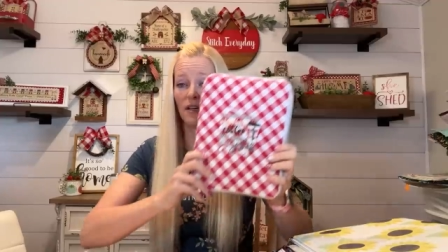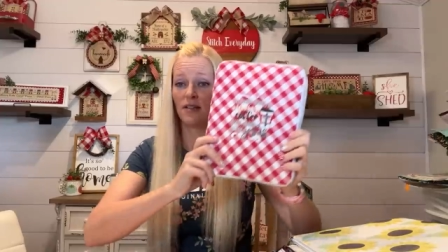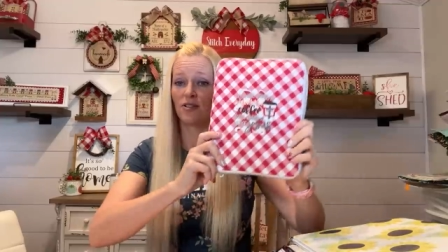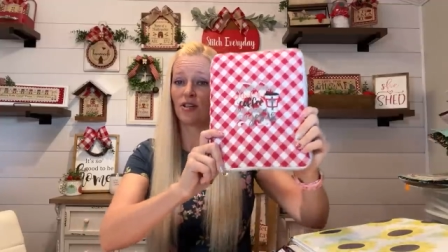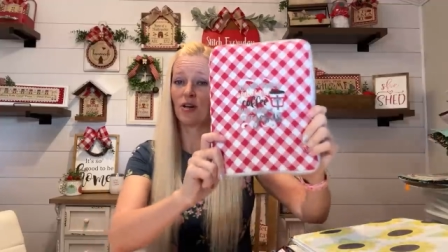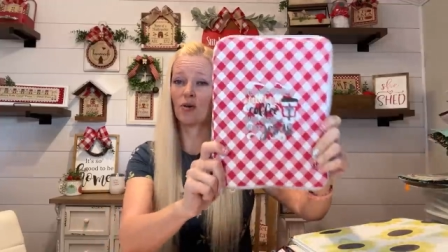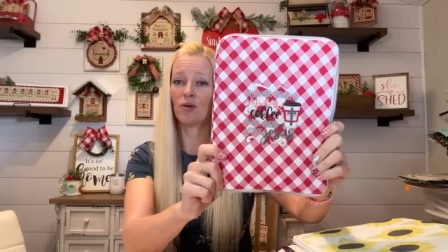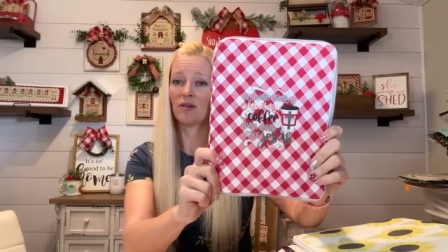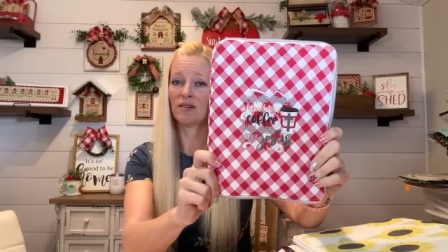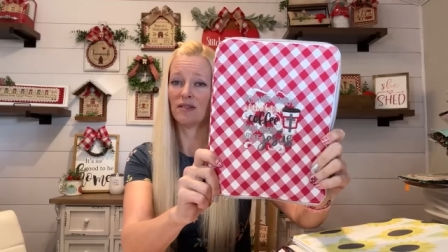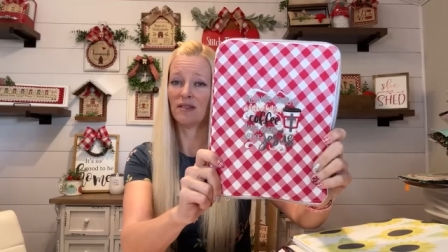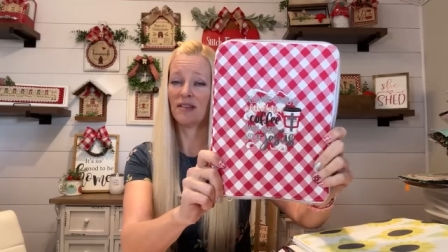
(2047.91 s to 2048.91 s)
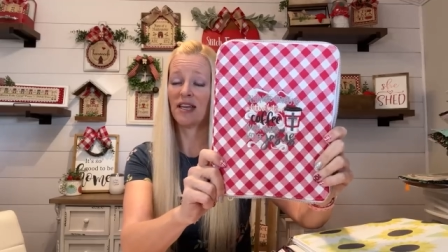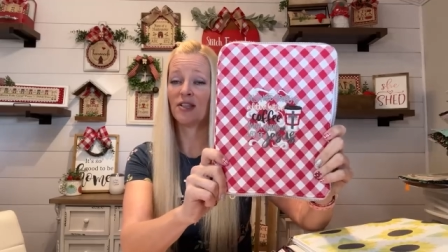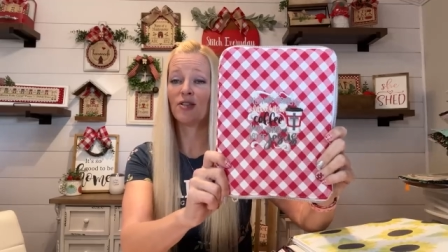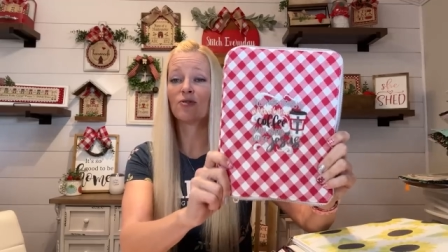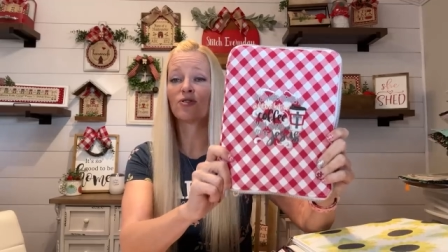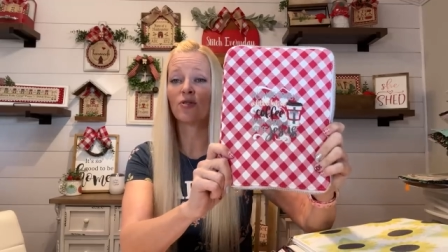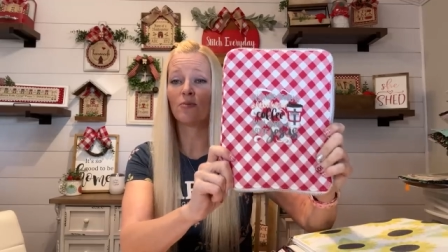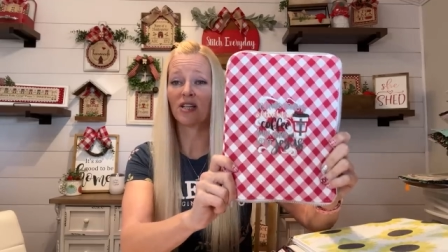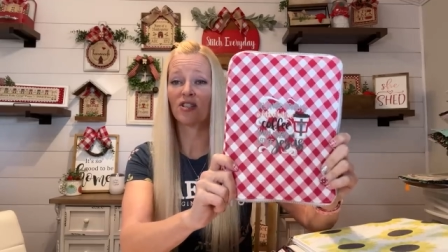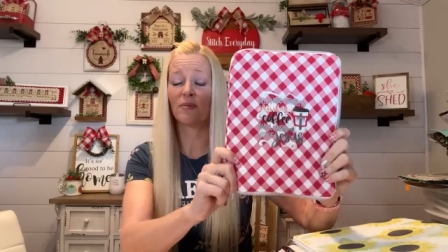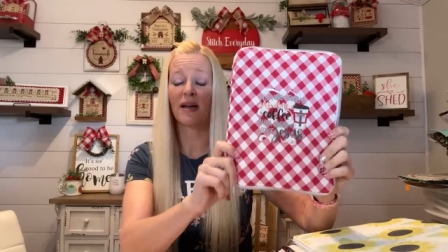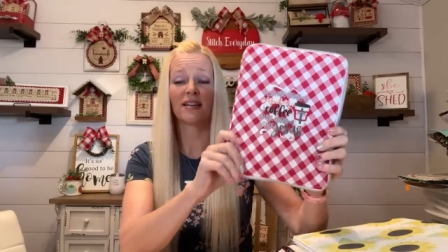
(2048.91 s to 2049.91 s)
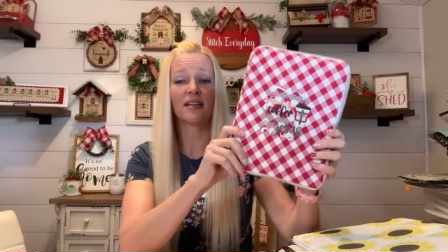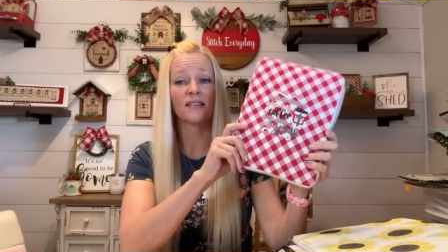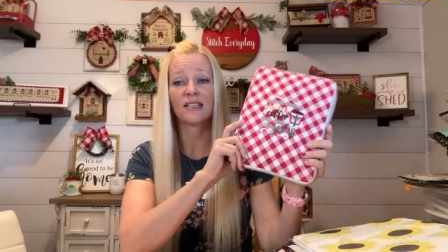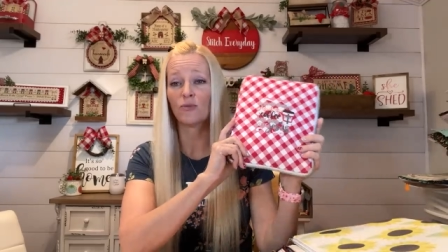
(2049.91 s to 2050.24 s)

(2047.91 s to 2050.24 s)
So thank you so much, Amanda.